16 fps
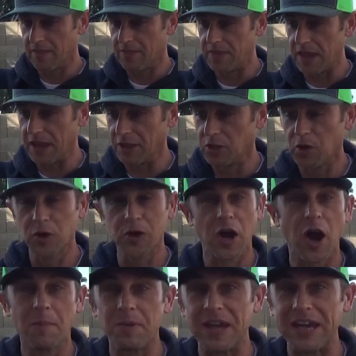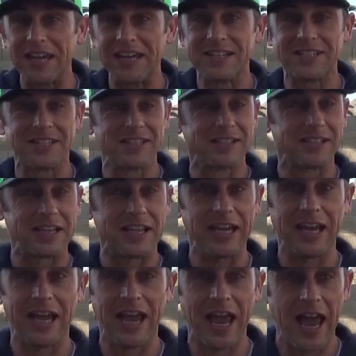They look up instantly
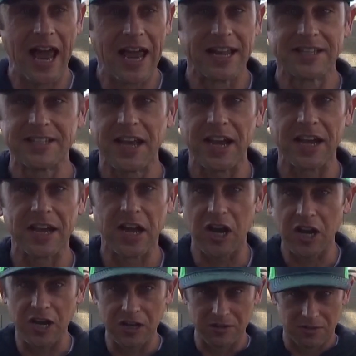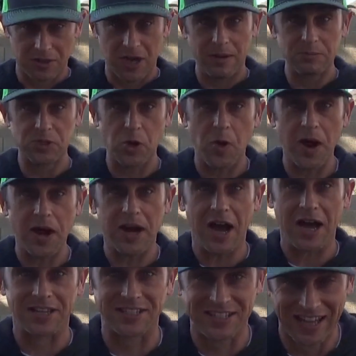and say, Come join
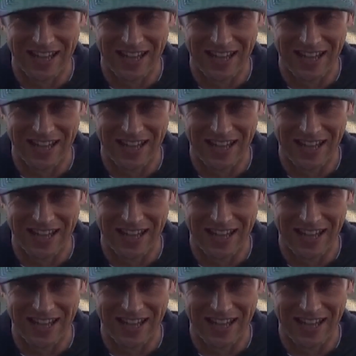us!